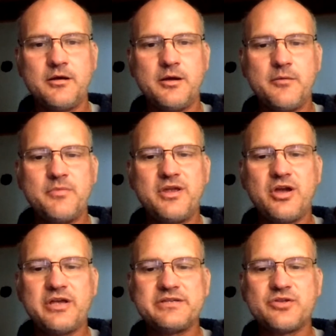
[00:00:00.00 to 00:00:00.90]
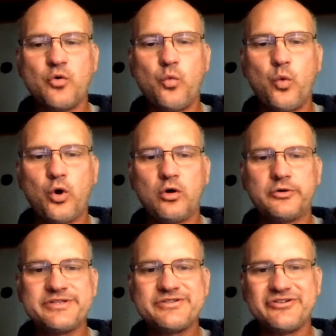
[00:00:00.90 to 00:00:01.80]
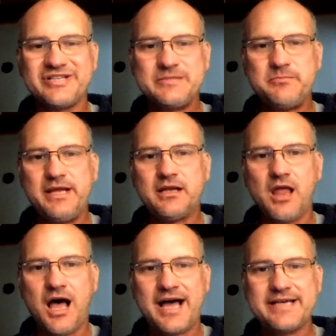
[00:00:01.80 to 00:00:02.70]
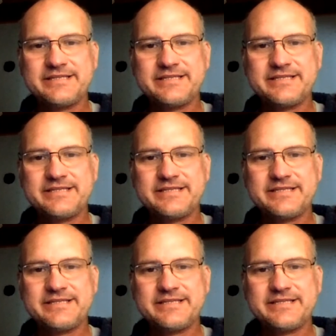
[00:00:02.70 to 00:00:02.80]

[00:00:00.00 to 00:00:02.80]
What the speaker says: Because the world is going to speak lies